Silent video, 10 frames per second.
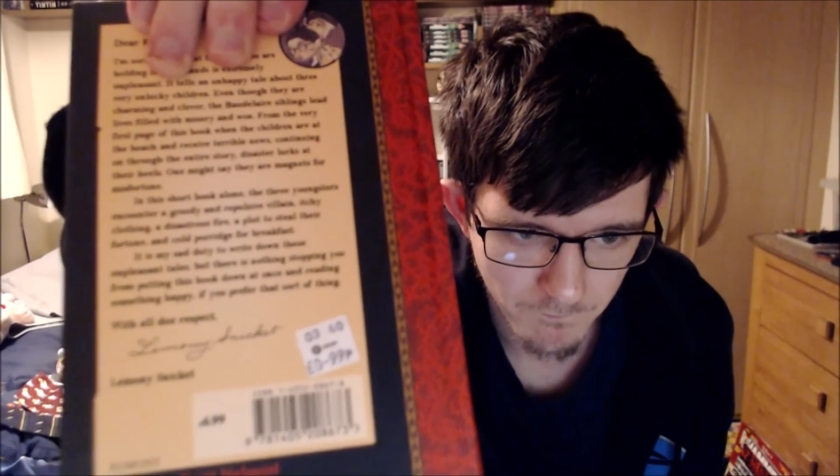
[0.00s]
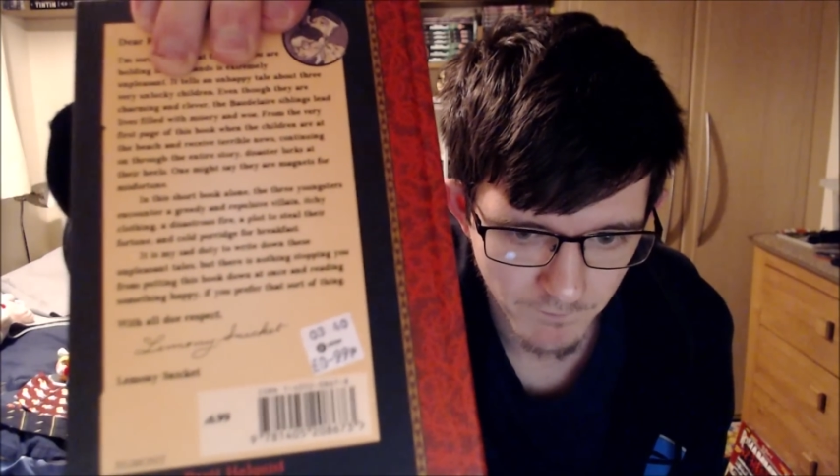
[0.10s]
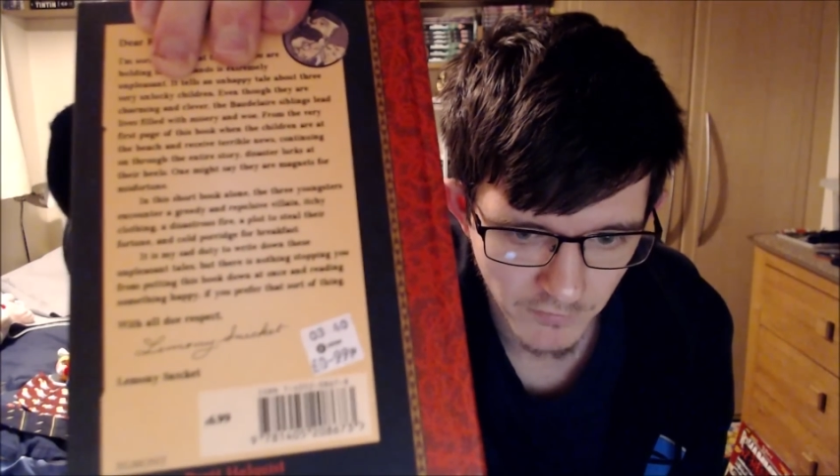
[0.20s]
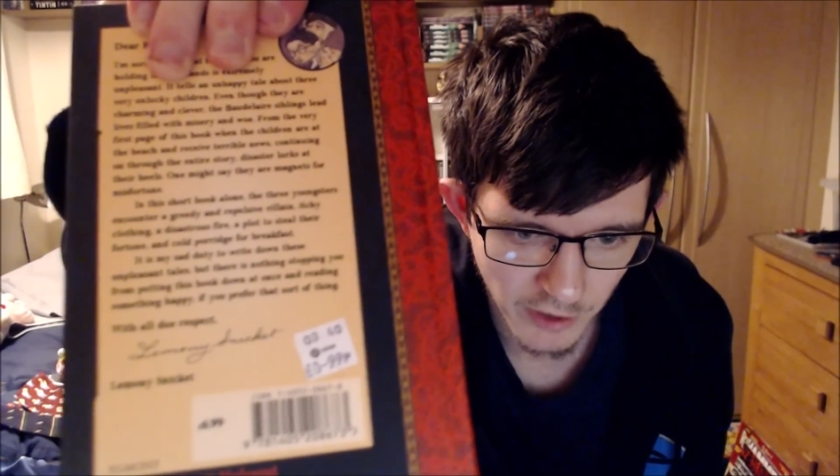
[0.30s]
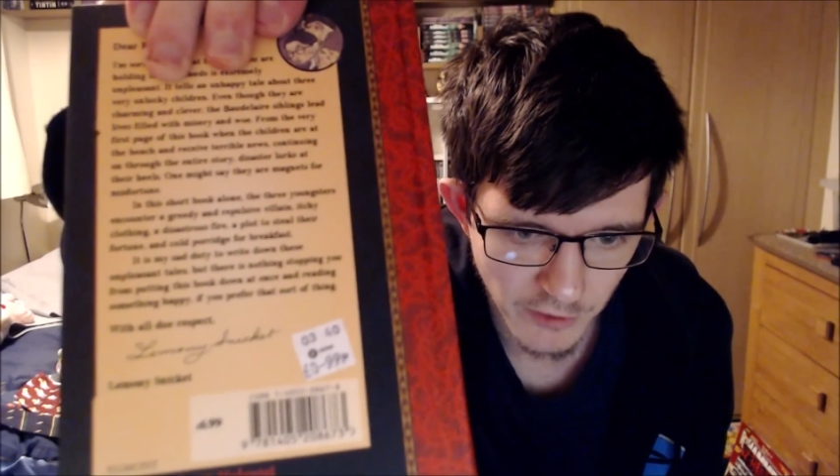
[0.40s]

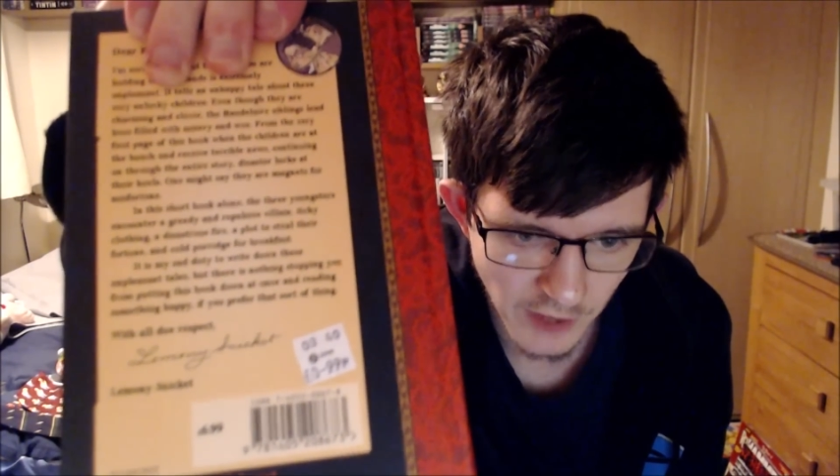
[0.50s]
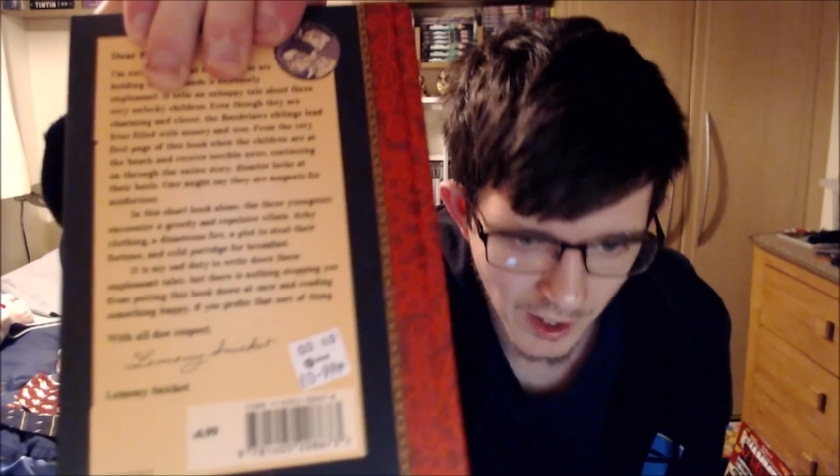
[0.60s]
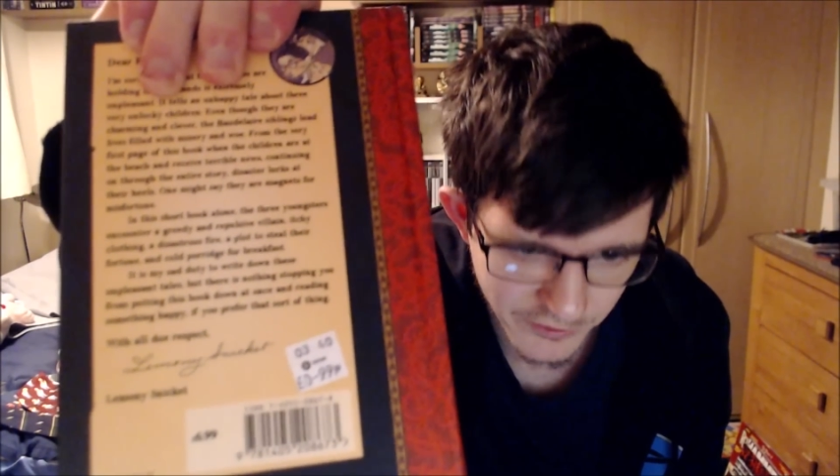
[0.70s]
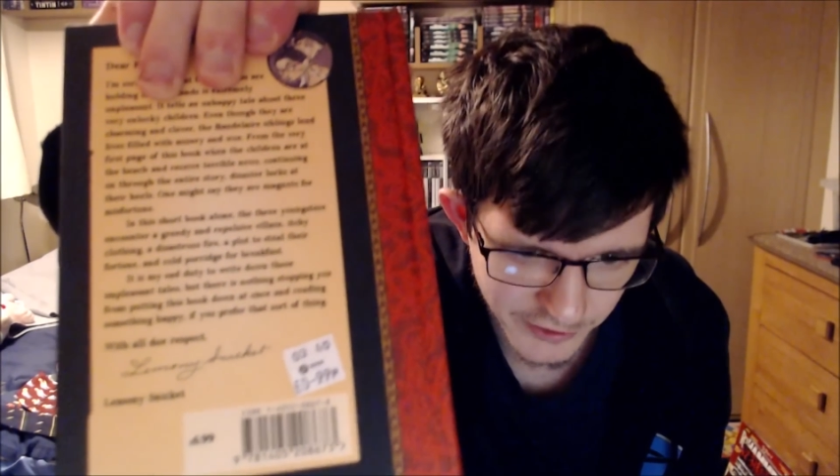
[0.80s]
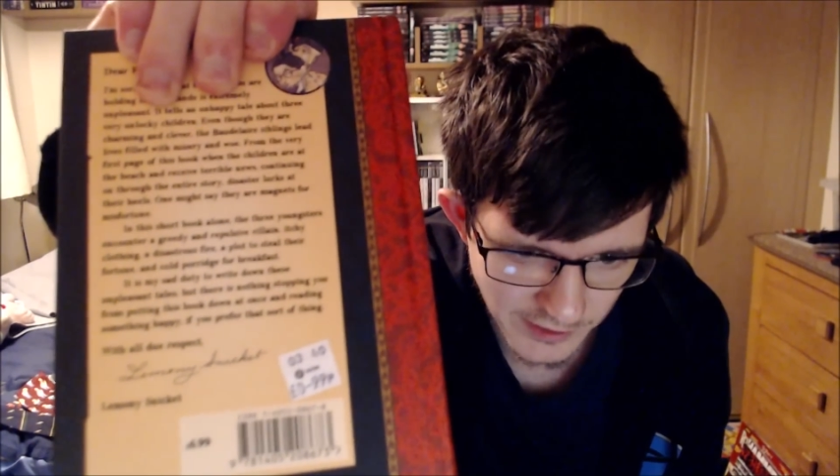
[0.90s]
So
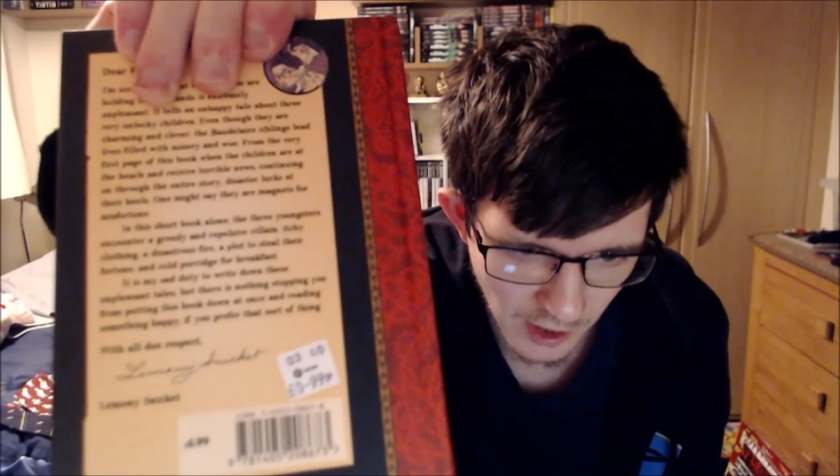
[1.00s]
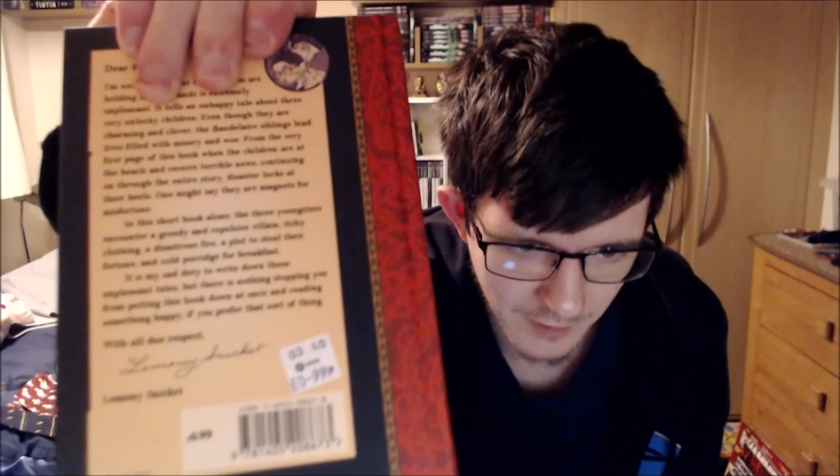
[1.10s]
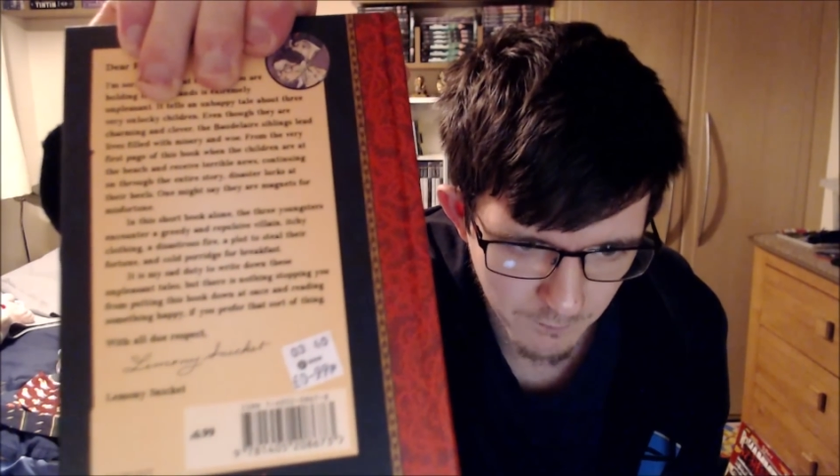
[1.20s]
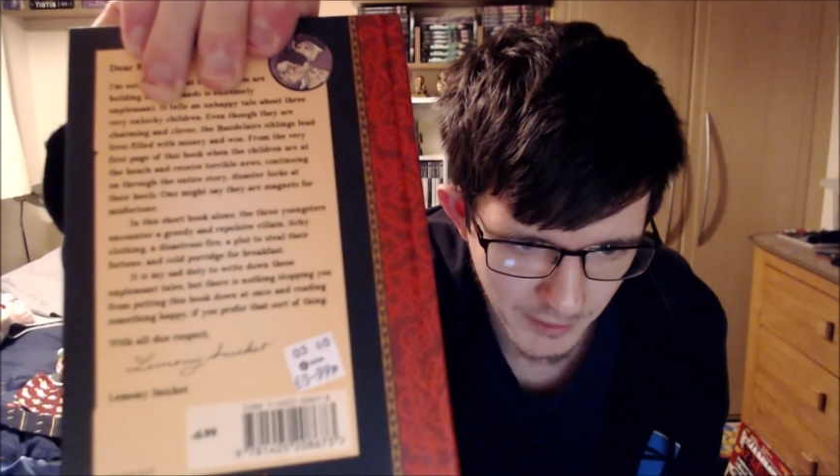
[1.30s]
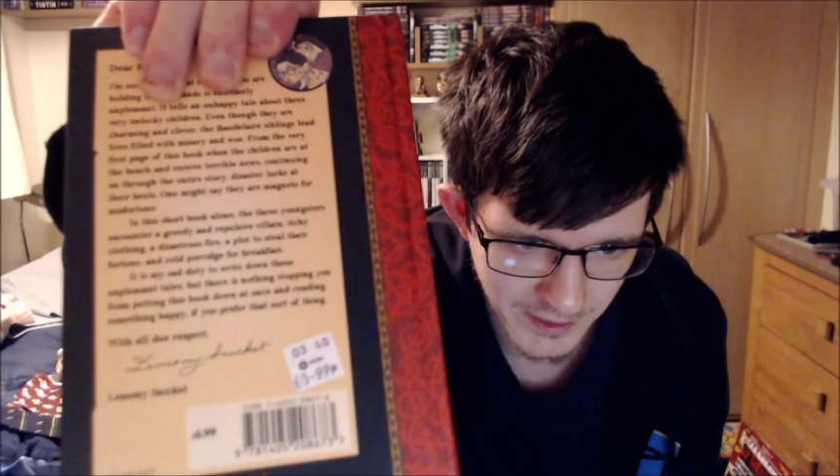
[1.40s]

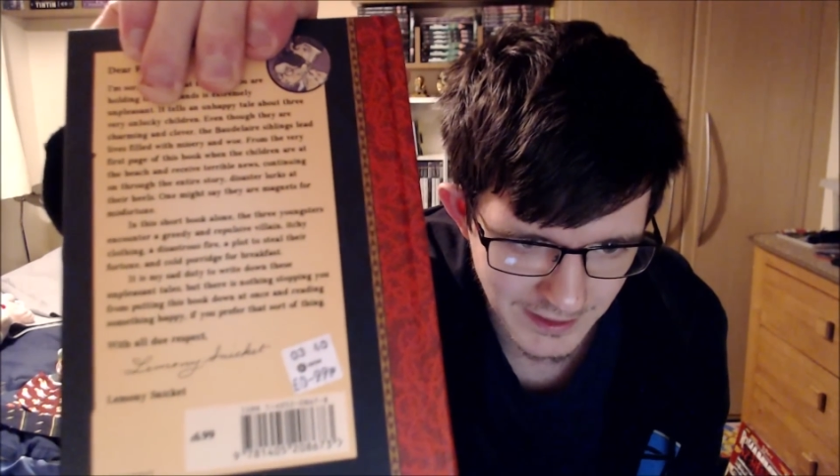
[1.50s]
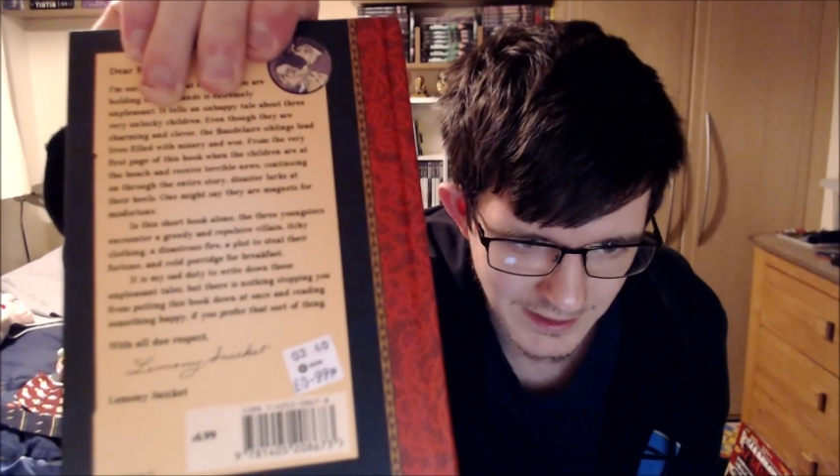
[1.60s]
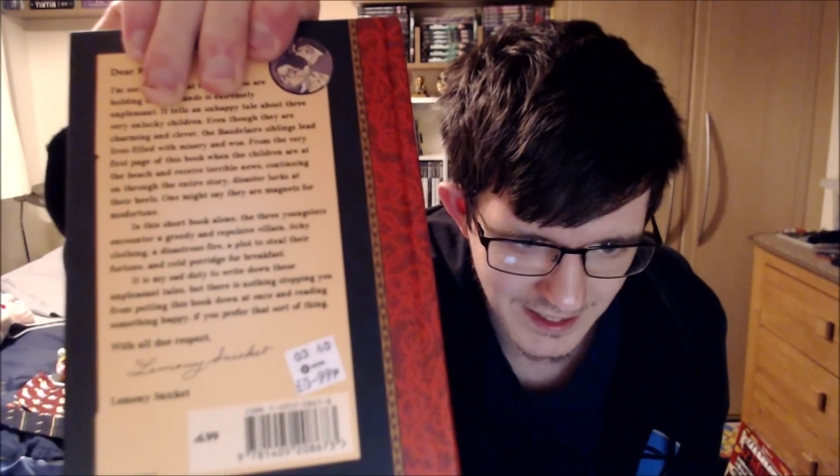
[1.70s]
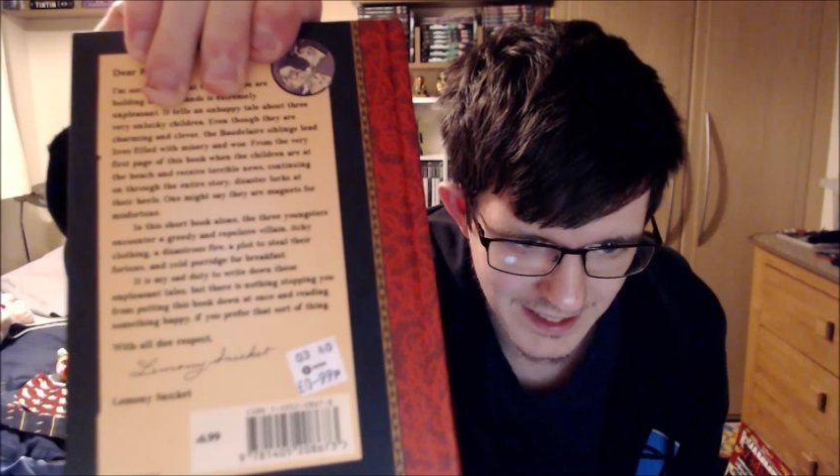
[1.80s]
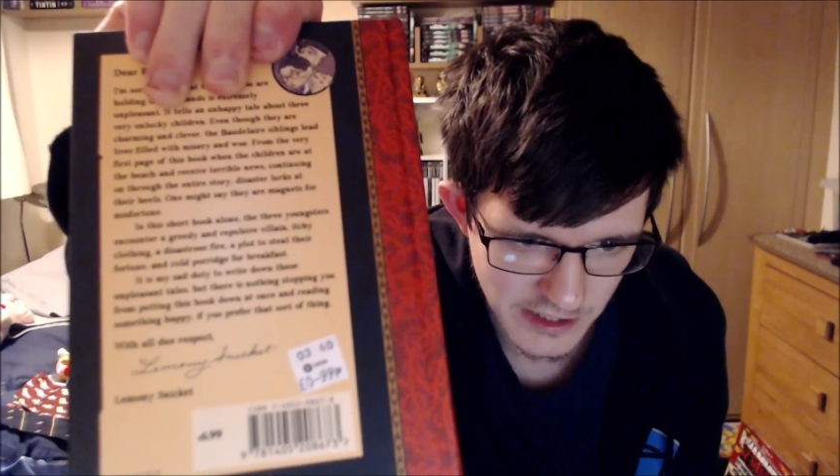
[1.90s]
99p
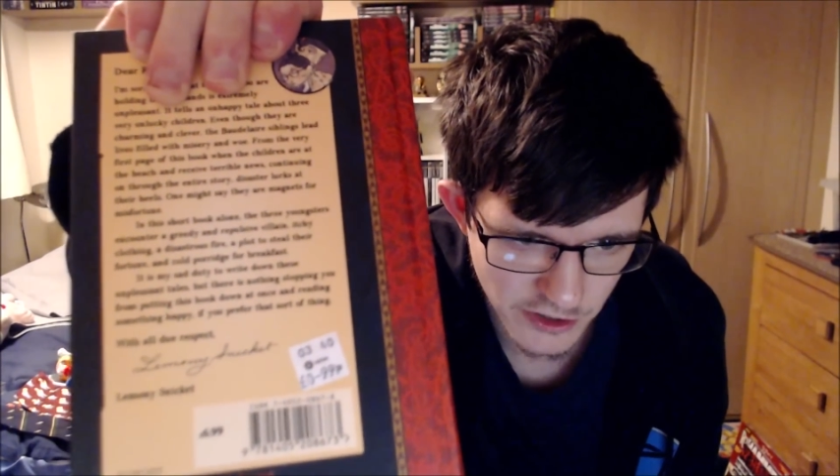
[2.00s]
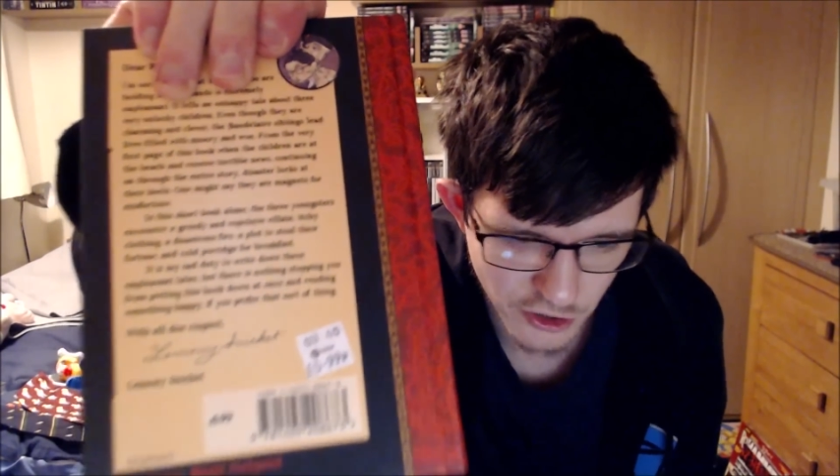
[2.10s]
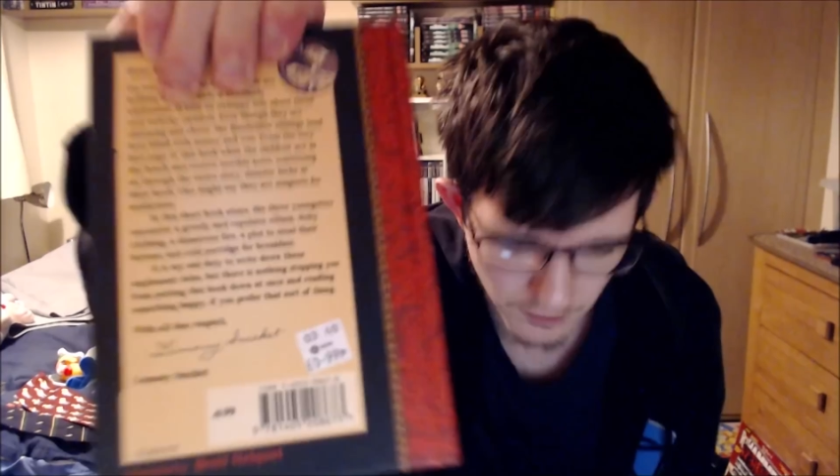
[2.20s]
each.